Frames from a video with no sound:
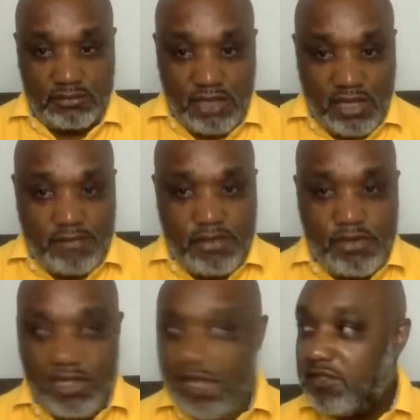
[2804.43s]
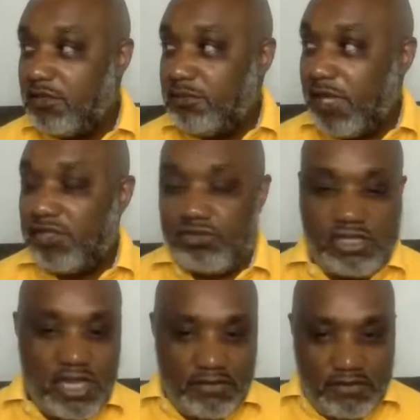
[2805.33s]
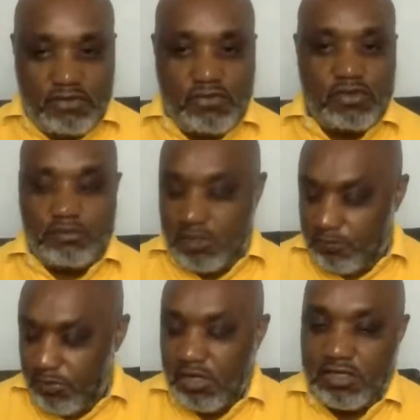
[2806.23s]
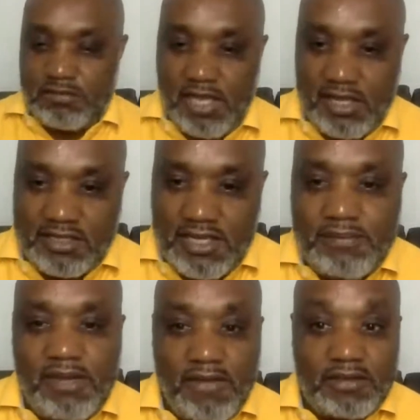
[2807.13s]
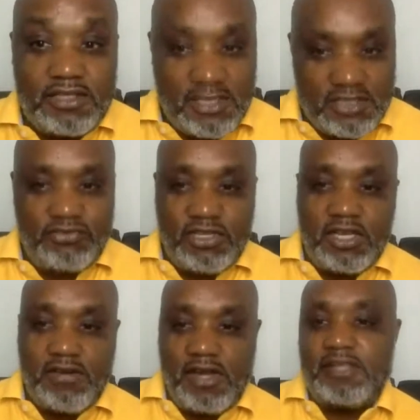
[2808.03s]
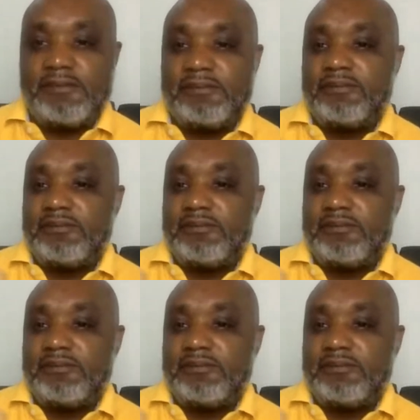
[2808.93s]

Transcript: You know what I mean? We can supply Trinidad with goat milk products because them have a taste feet already.